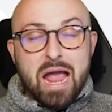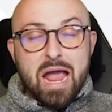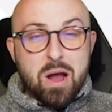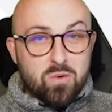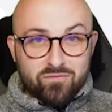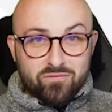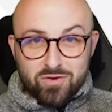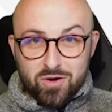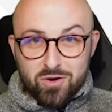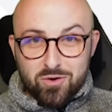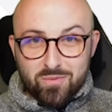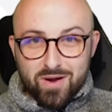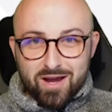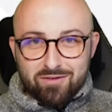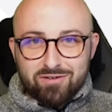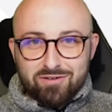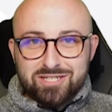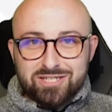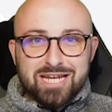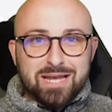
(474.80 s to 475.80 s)
Out of
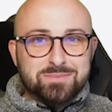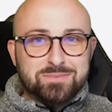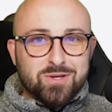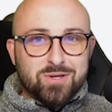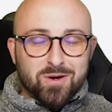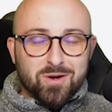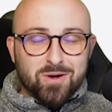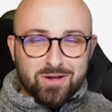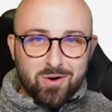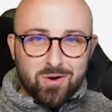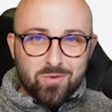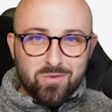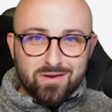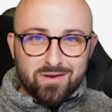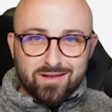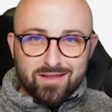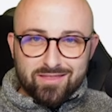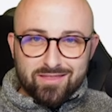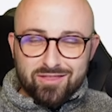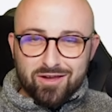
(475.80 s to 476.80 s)
nowhere, Reece James got a
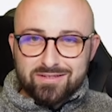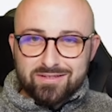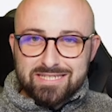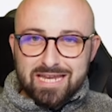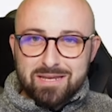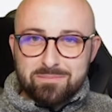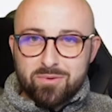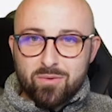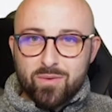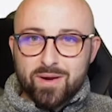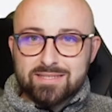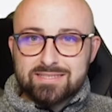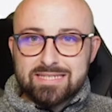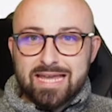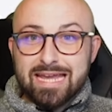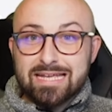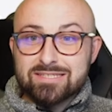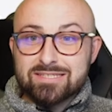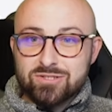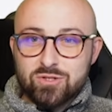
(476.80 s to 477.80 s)
goal, 13 points
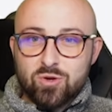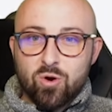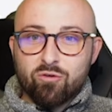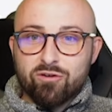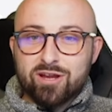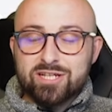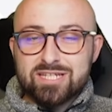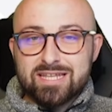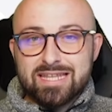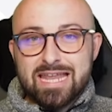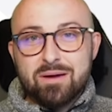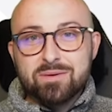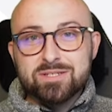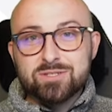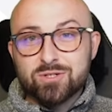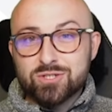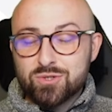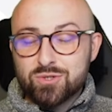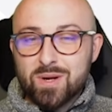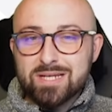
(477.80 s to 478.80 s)
against Norwich, and now
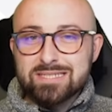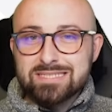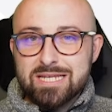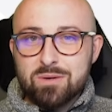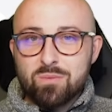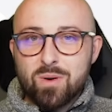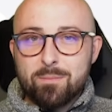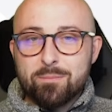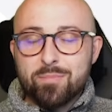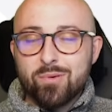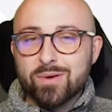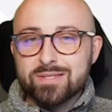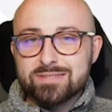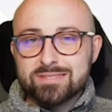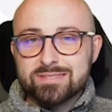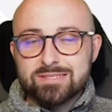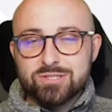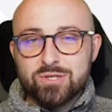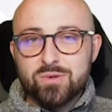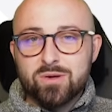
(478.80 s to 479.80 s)
he's got 21 points and